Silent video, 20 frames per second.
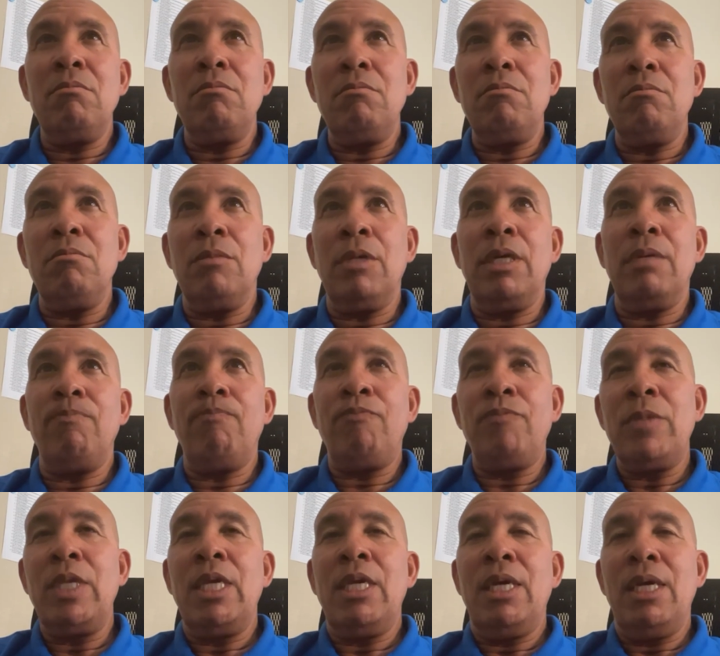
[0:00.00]
But
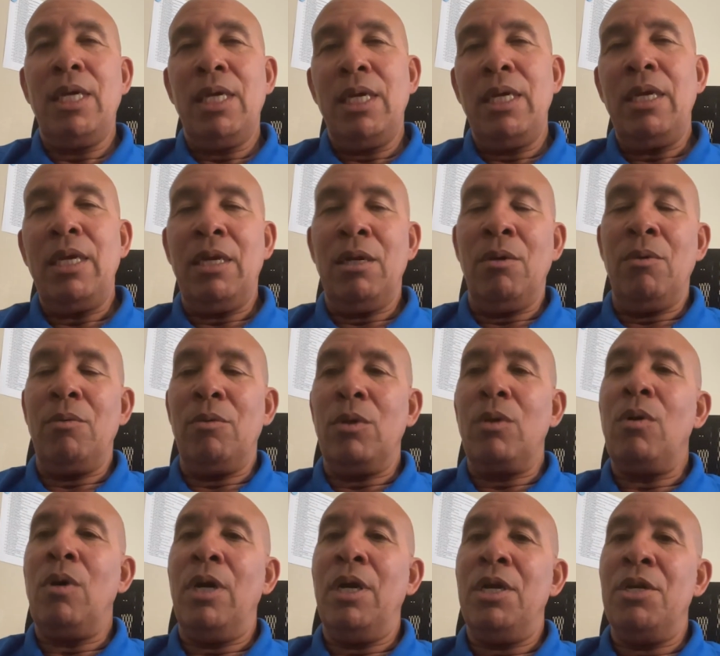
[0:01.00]
it
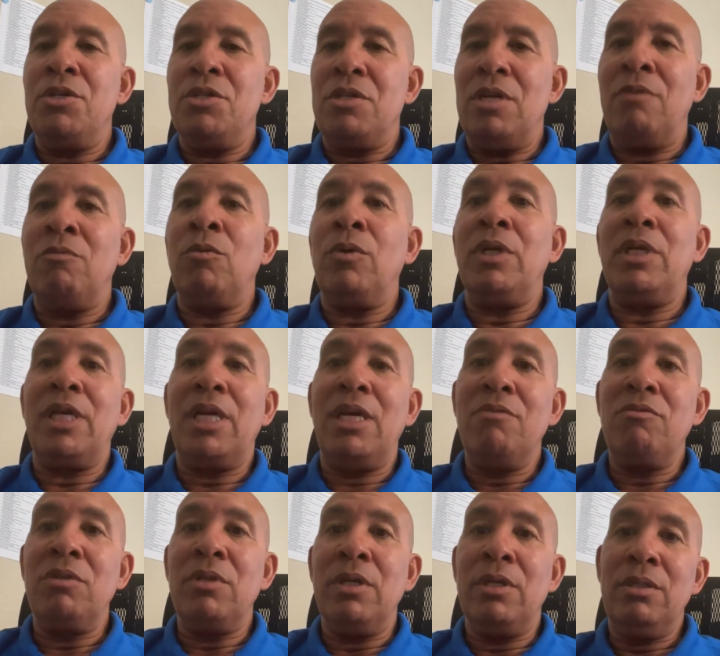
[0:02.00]
requires everyone to give
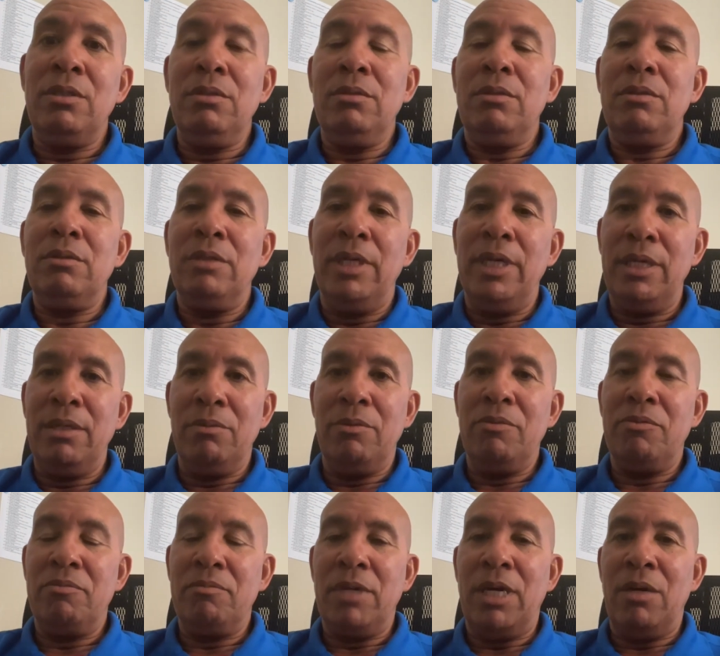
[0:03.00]
a little, right? We've
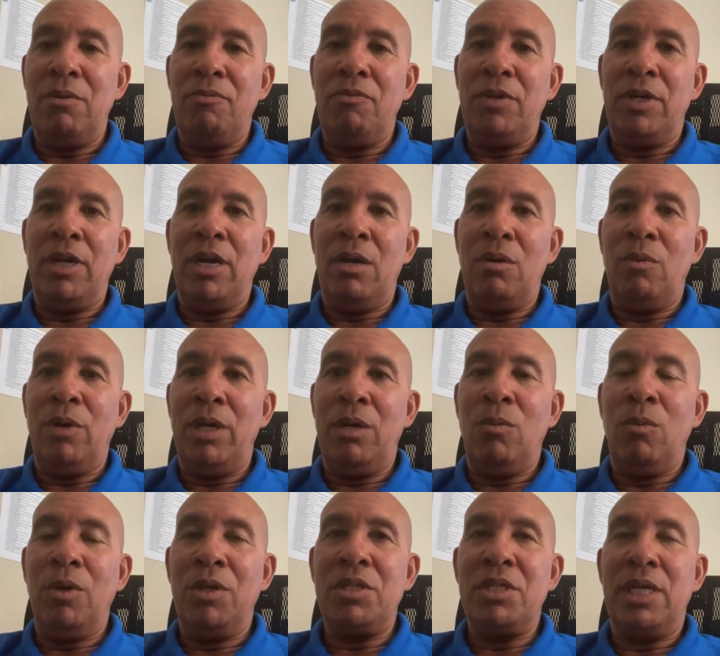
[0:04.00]
got to figure out a way to
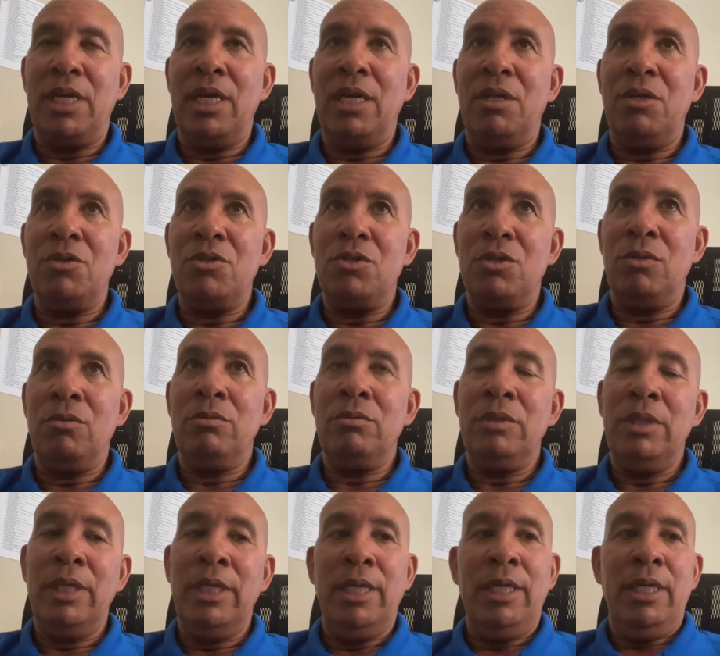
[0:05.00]
work together. So
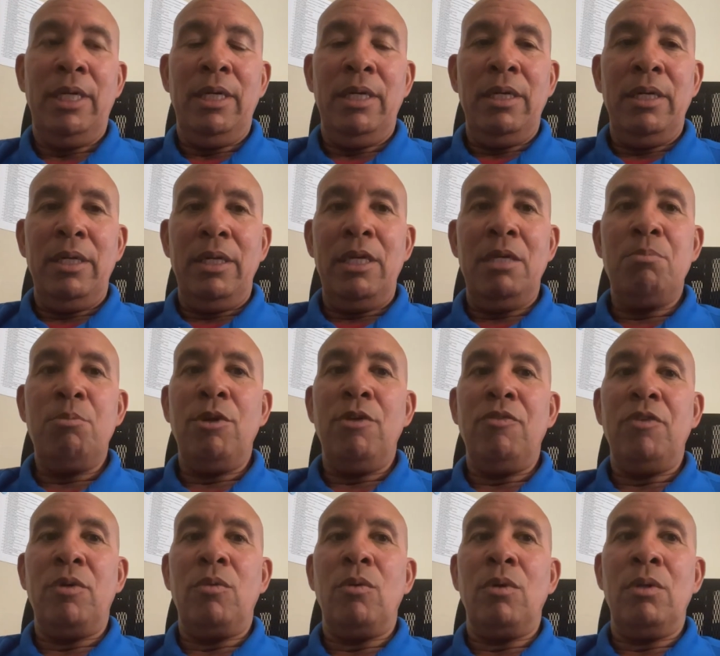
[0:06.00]
in a
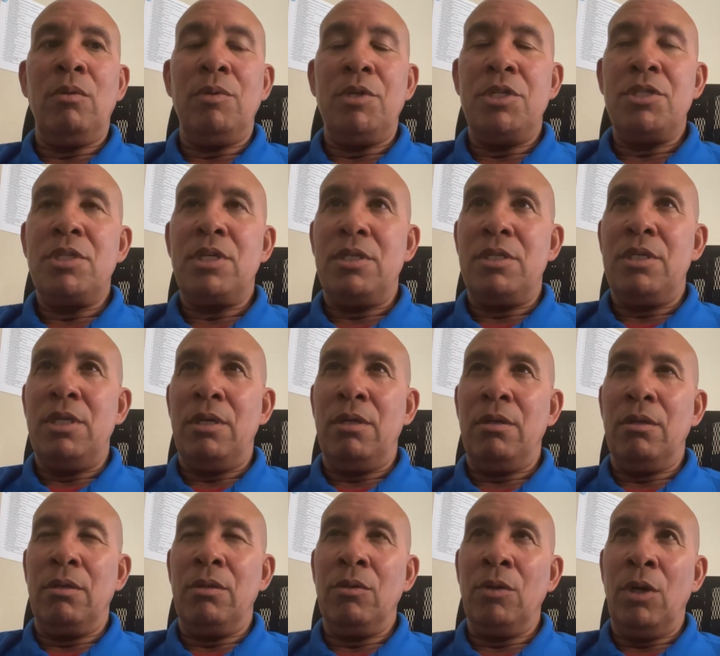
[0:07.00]
perfect world, we just continue to
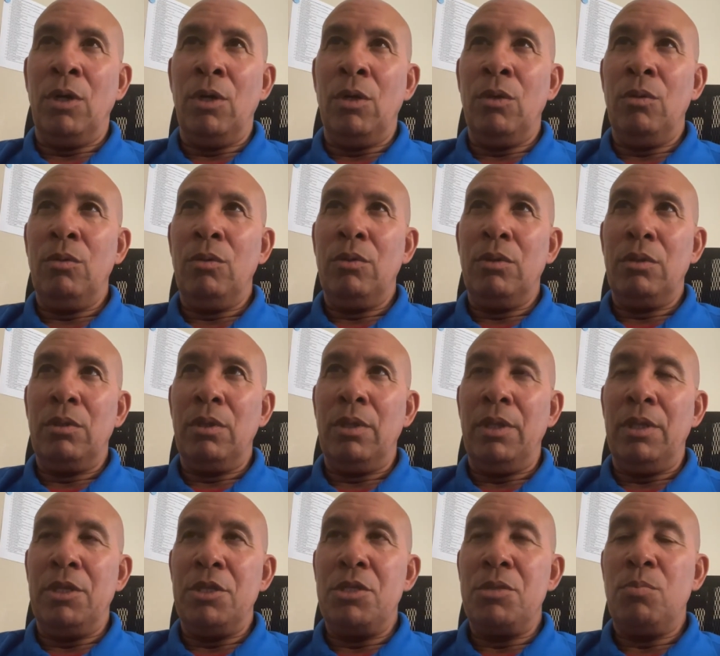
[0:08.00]
grow
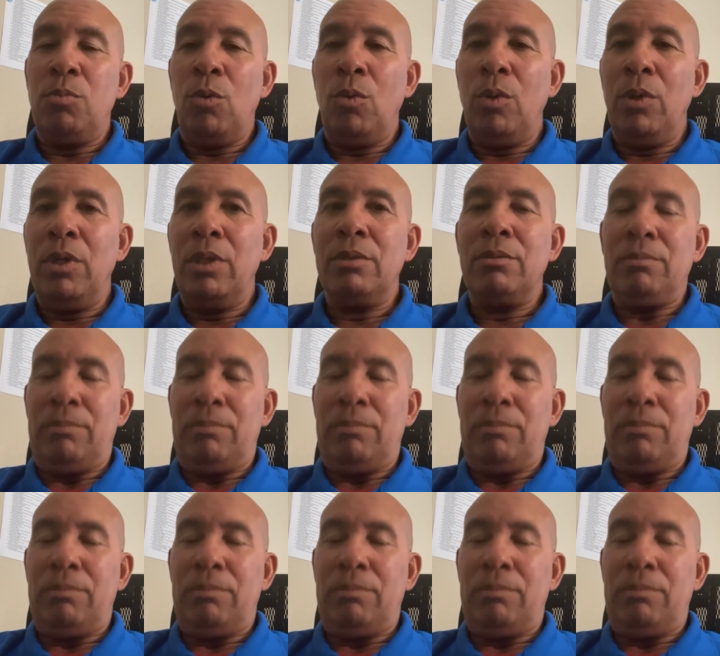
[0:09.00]
the sport,